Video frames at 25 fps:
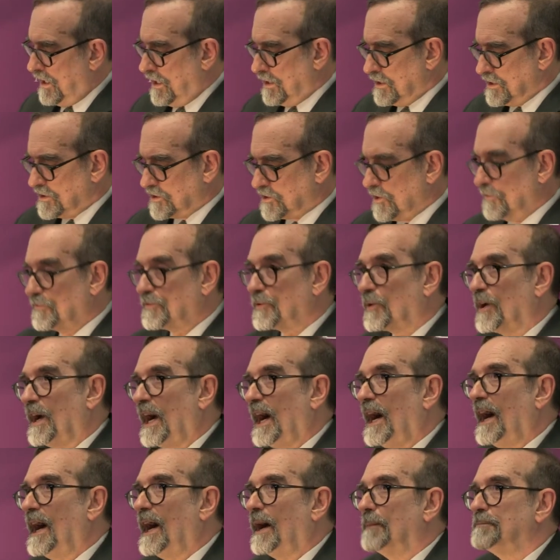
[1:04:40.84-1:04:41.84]
So for
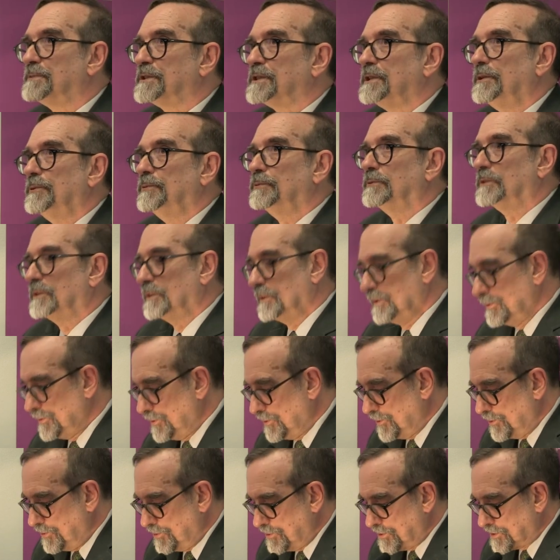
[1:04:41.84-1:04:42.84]
Hobbes, you
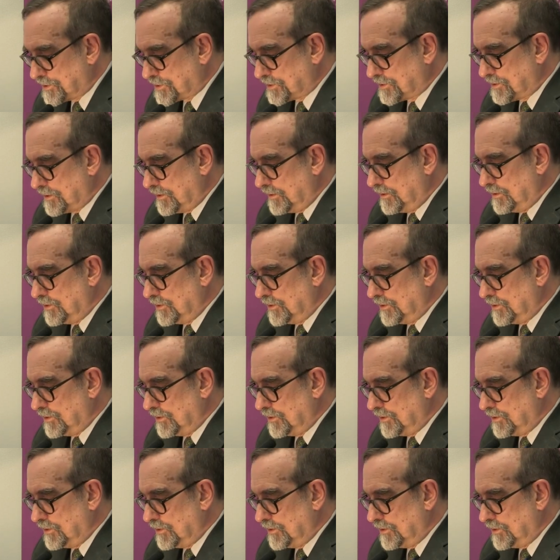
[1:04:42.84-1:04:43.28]
lose